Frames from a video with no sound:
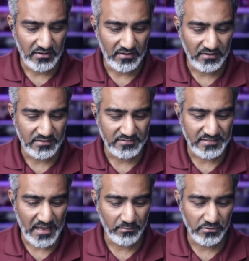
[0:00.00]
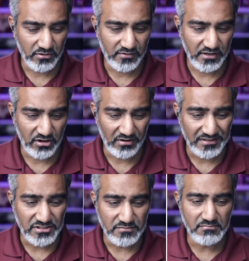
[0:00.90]
on the sample over here,
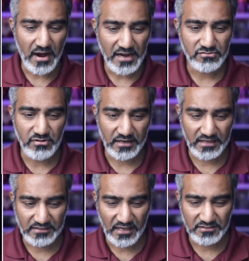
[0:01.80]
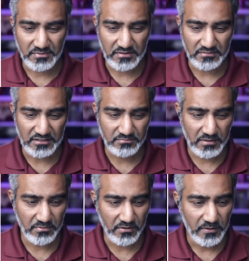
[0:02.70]
and you might recognize these
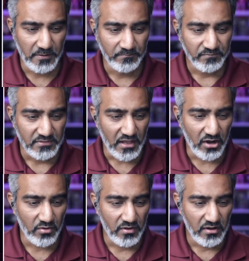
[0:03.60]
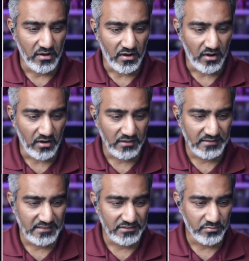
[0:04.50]
people. Now, all of
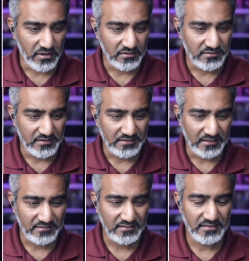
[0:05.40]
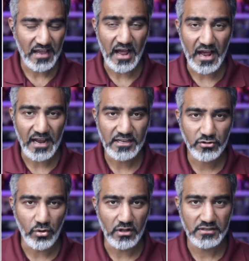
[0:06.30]
these ones, this is a high
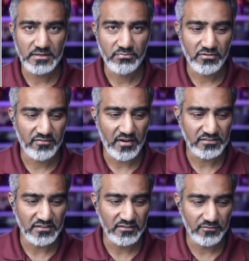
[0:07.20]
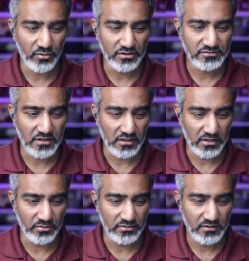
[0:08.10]
quality professional voice
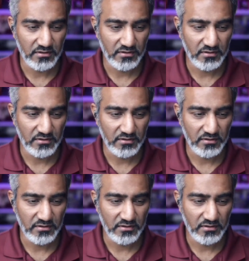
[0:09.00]
clone,